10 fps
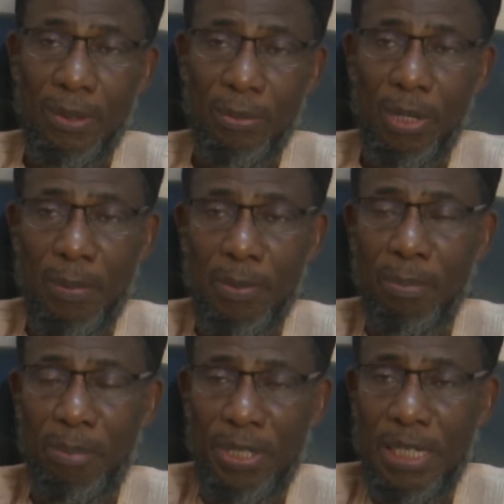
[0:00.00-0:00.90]
We have no
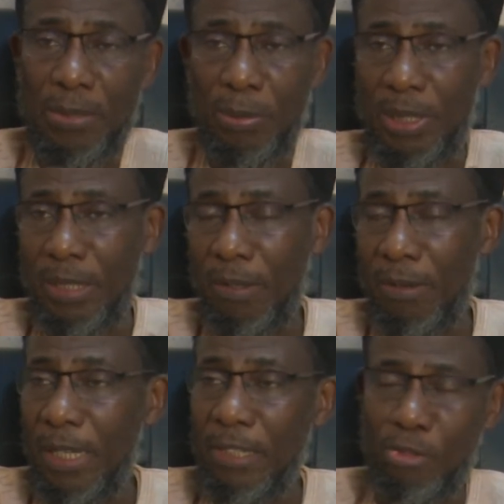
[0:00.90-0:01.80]
business with their
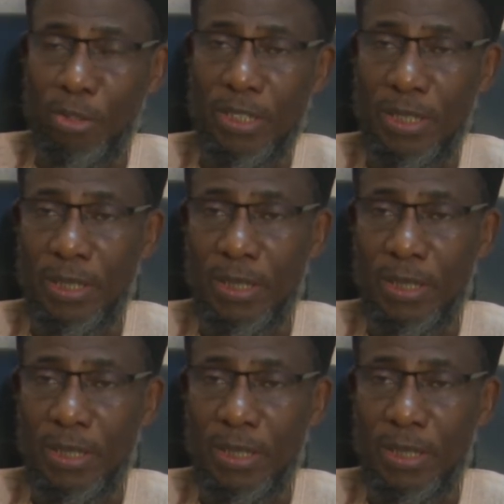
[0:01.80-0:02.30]
own interest.